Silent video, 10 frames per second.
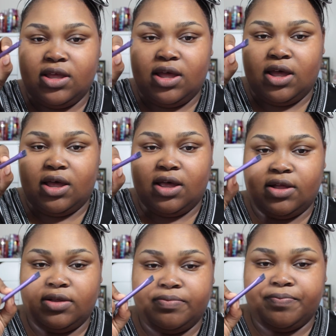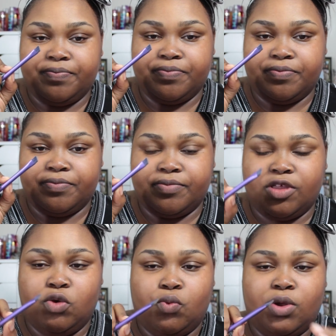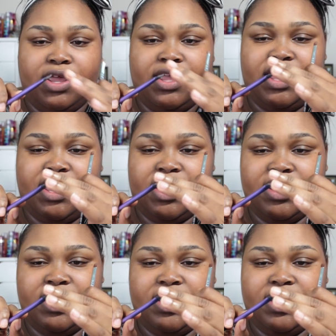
You wouldn't get